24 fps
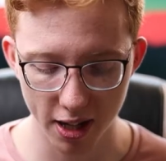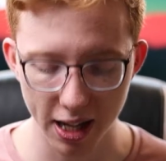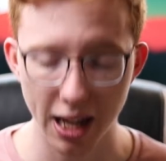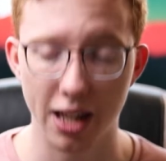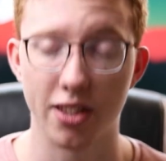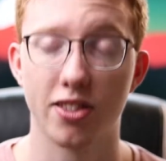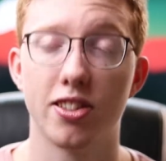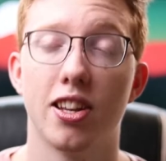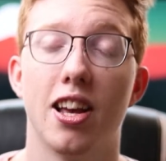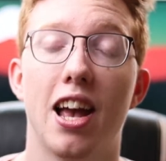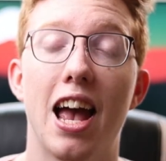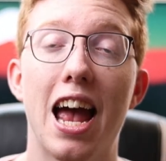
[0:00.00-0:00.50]

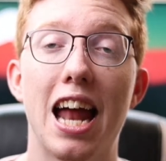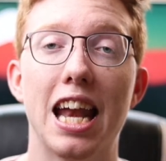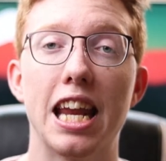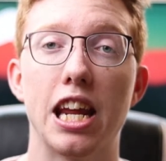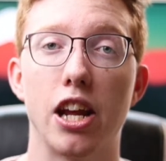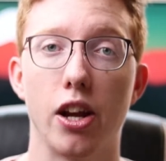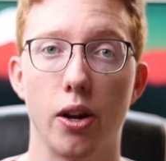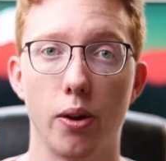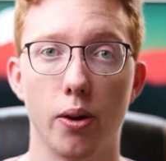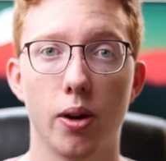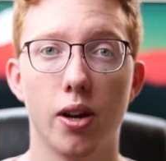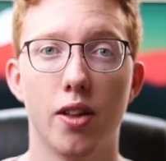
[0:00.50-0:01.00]
Yes,
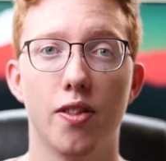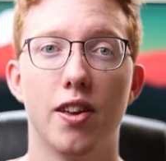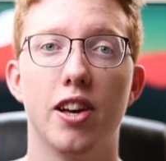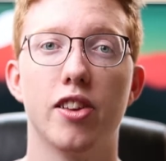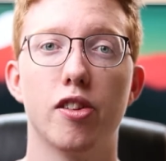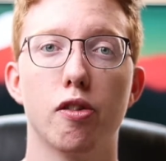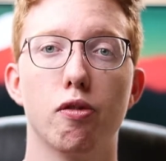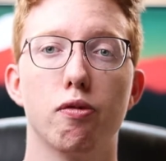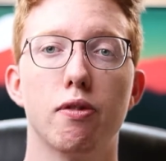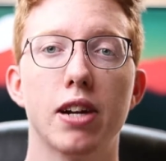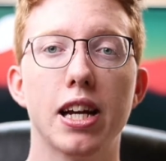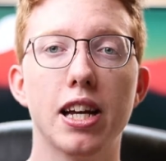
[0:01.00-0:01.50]
anywho, there's
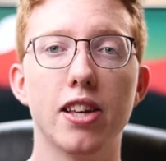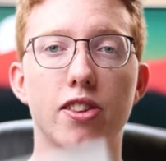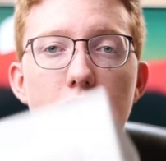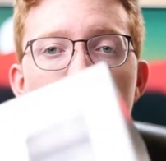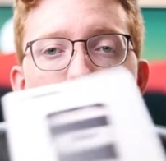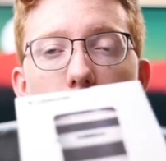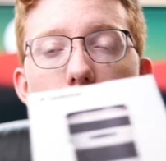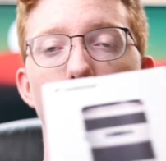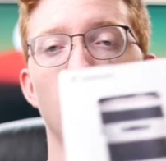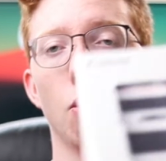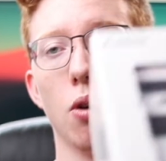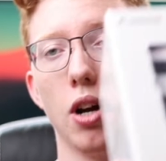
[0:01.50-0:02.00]
a
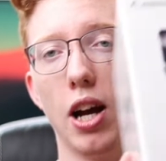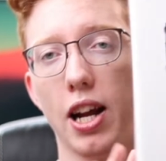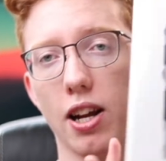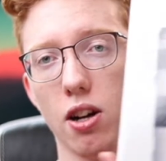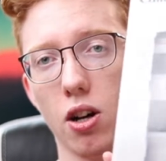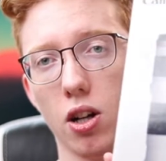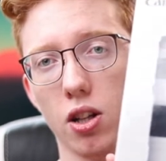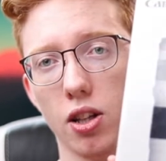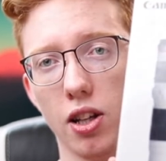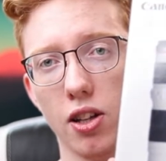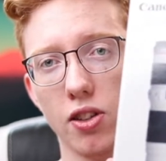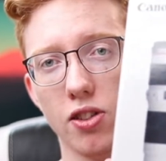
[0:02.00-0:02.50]
reason why I
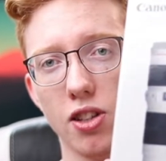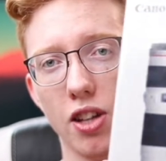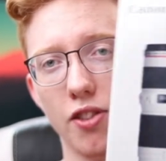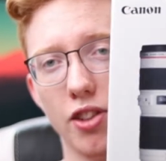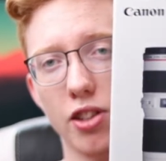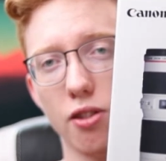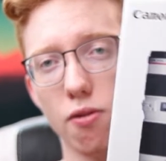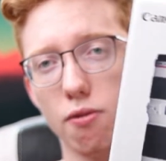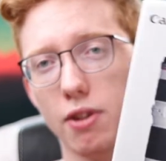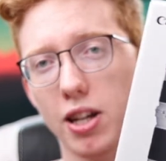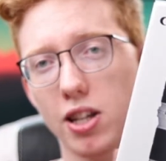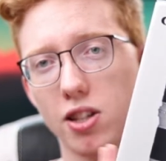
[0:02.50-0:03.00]
got this, and
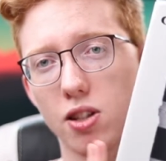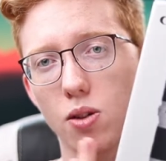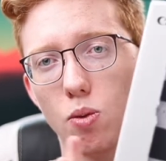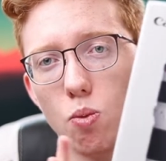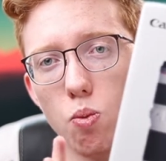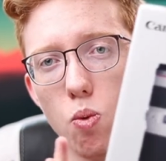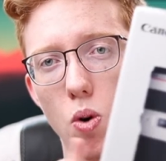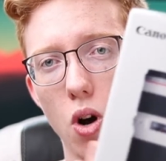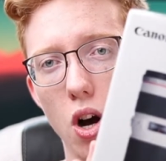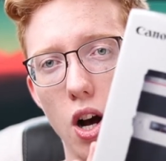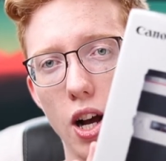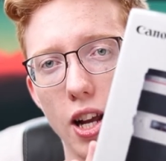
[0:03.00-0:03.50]
there's a reason
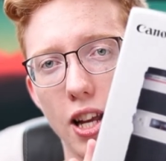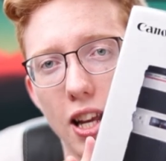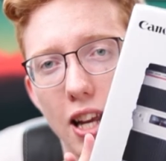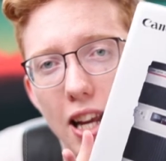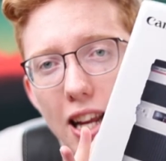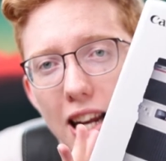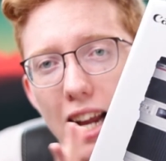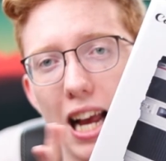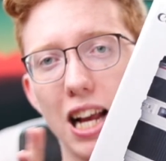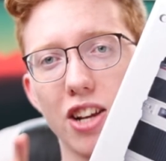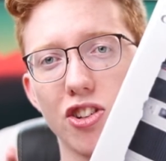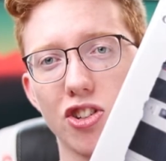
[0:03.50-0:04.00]
why
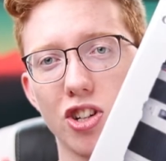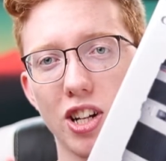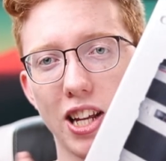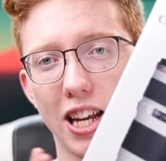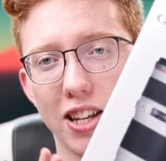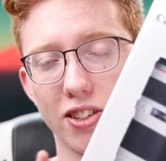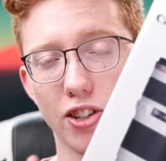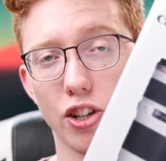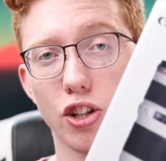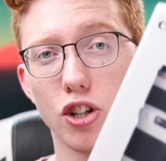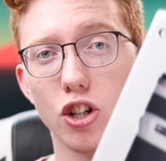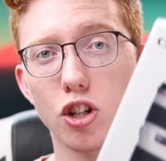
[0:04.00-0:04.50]
it actually
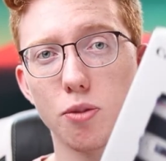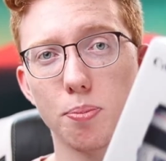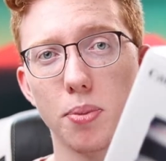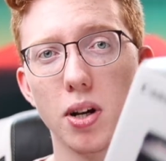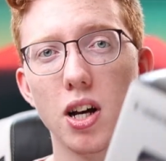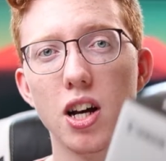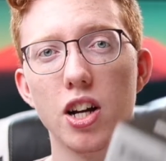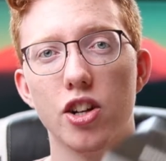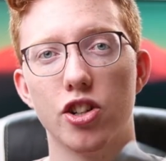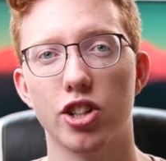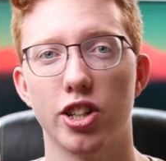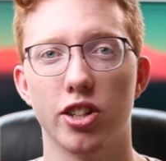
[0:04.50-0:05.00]
is a good
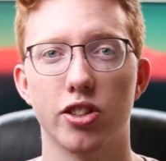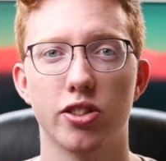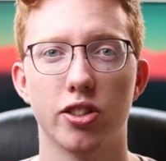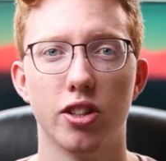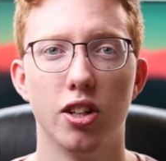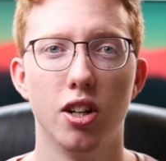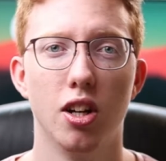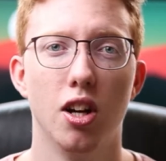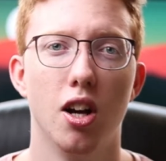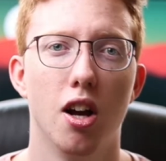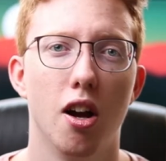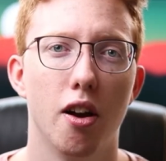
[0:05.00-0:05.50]
purchase
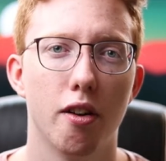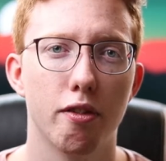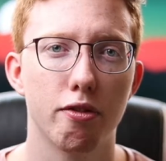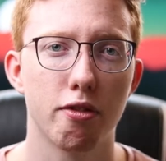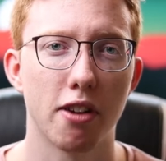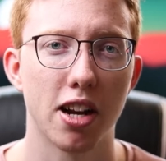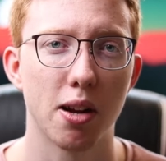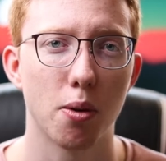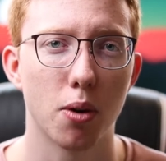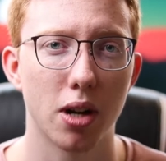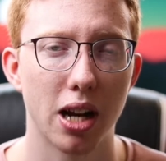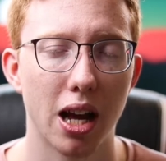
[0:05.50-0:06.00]
for
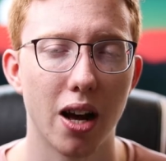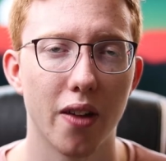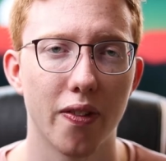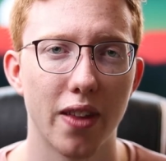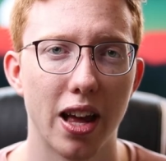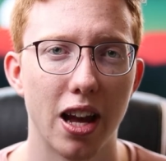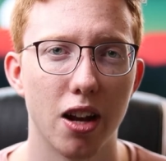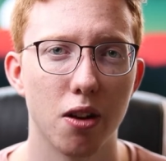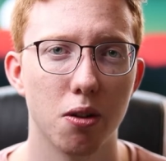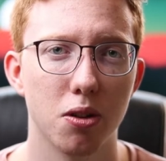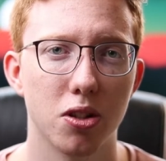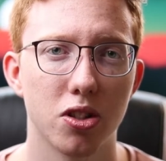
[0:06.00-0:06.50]
anyone out
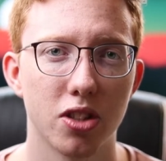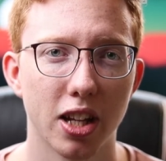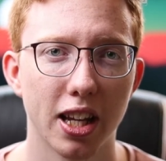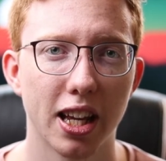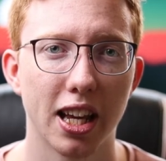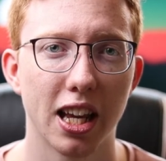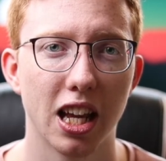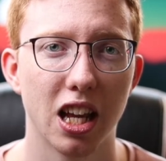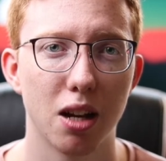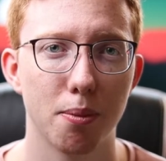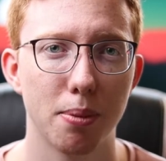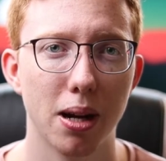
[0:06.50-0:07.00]
there who's
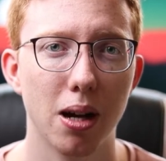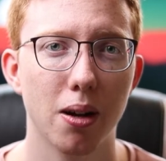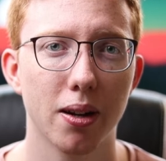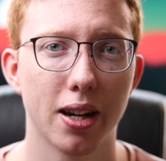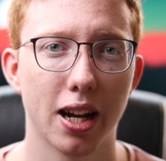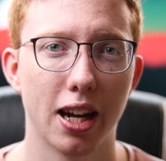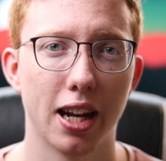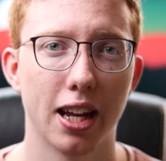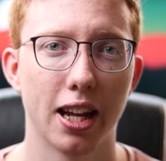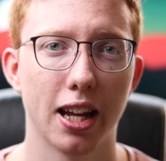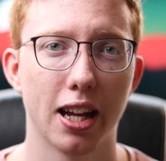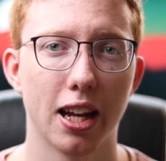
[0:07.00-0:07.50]
thinking about
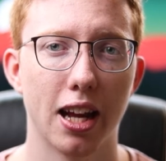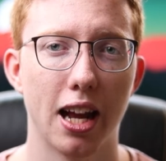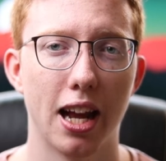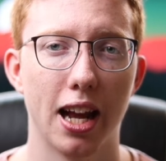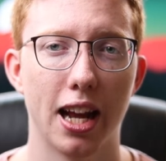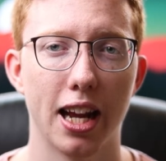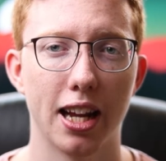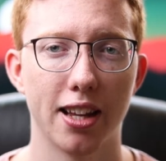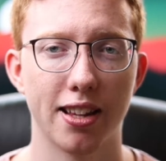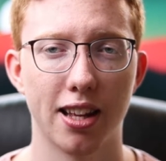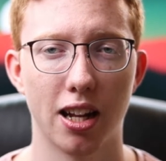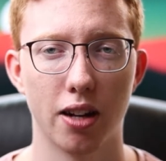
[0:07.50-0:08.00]
getting
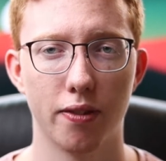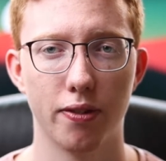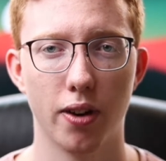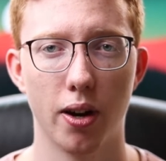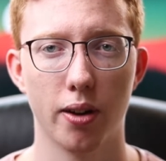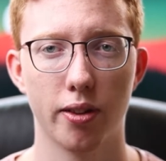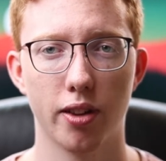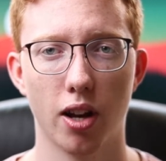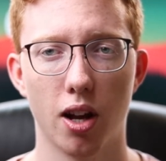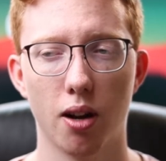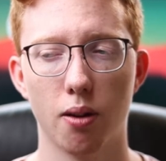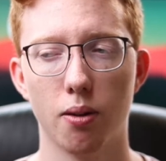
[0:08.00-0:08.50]
a
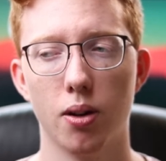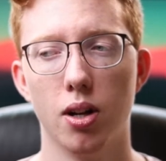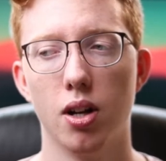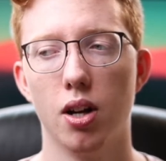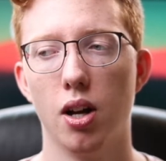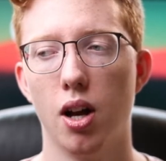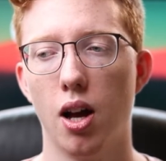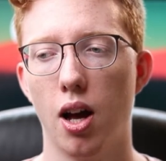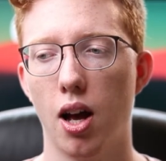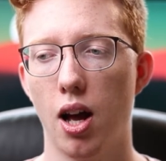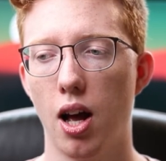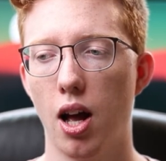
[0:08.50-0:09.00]
telephoto,
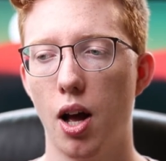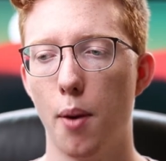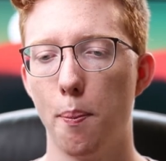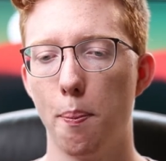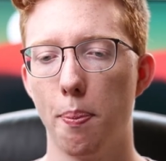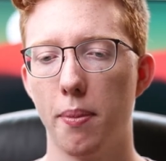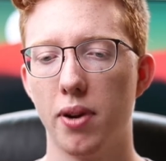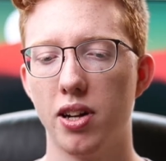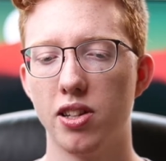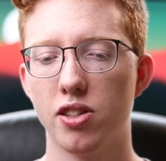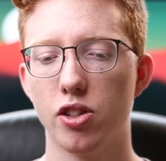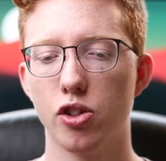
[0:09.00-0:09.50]

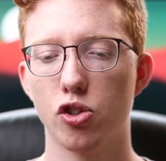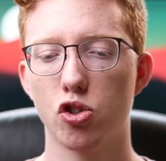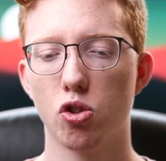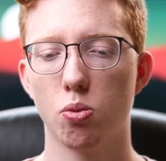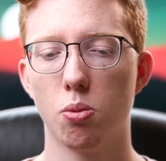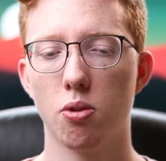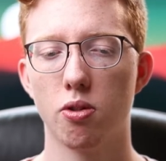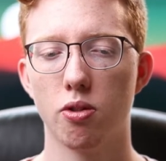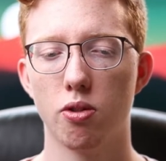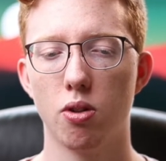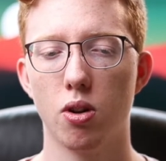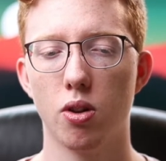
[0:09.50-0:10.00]
but isn't sure
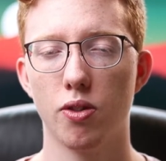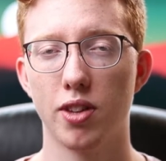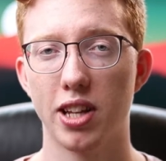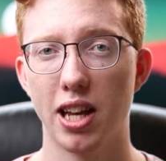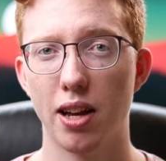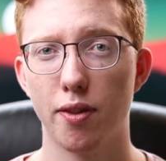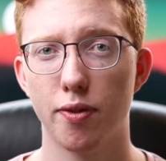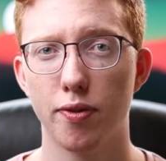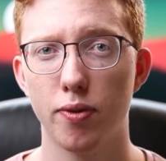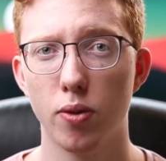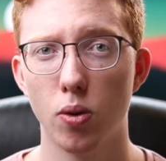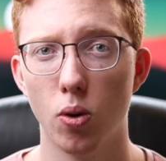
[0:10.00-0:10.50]
whether or not the
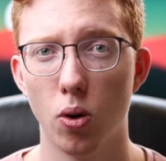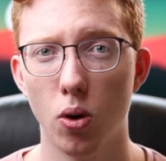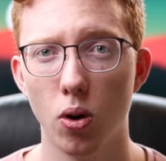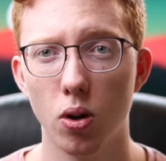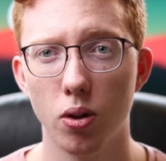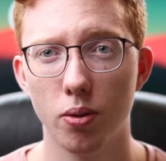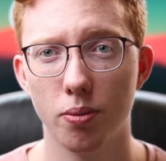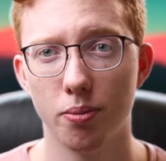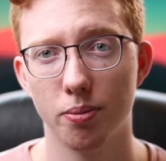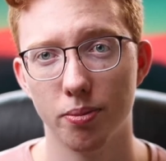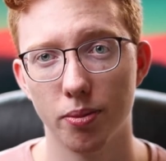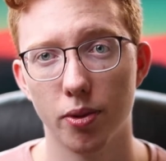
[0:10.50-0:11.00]
f4,
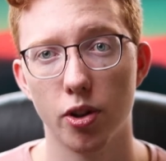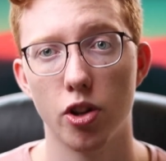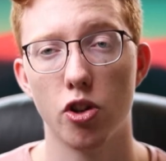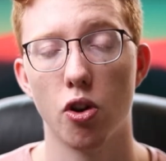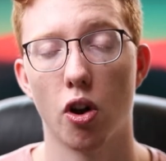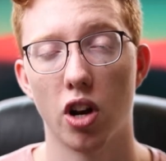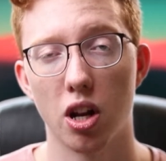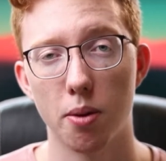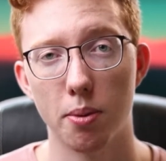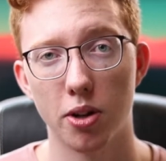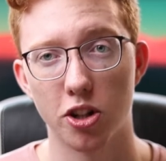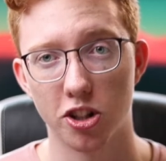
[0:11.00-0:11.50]

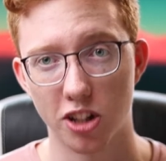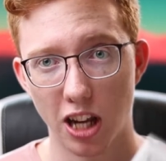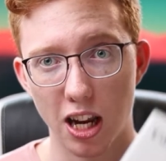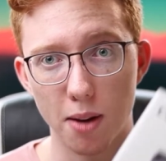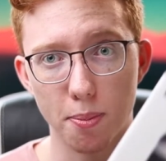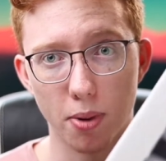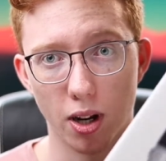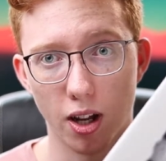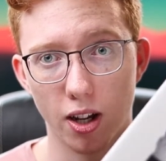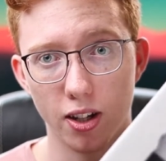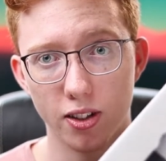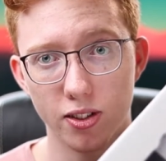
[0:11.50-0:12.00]
non-image
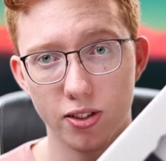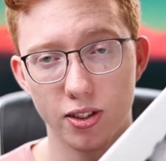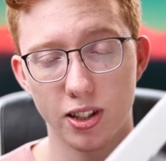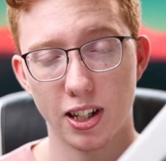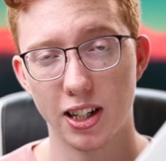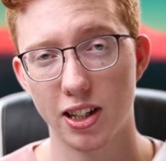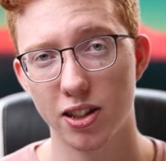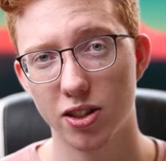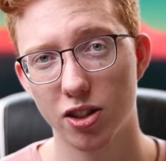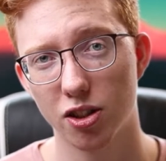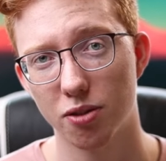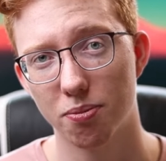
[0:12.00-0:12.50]
stabilized,
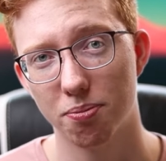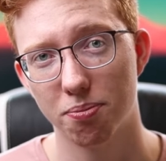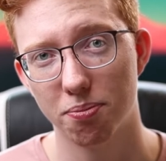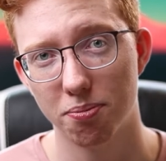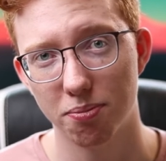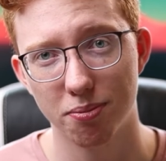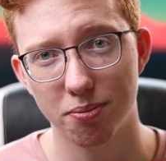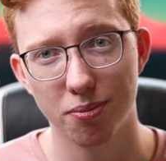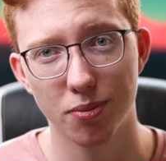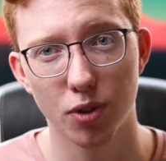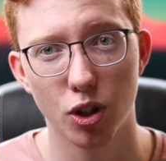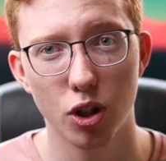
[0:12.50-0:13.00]
is
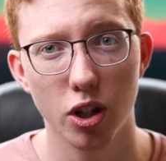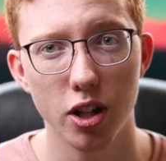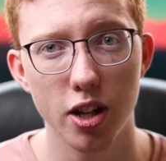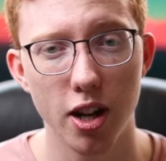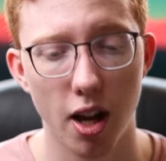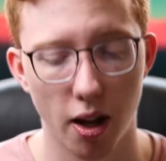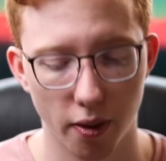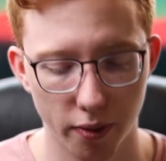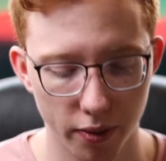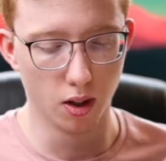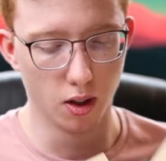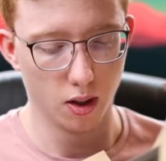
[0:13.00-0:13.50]
good
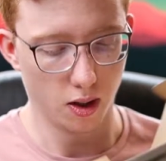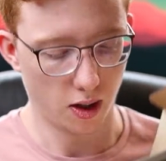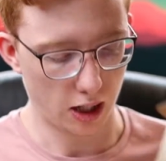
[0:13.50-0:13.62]
enough.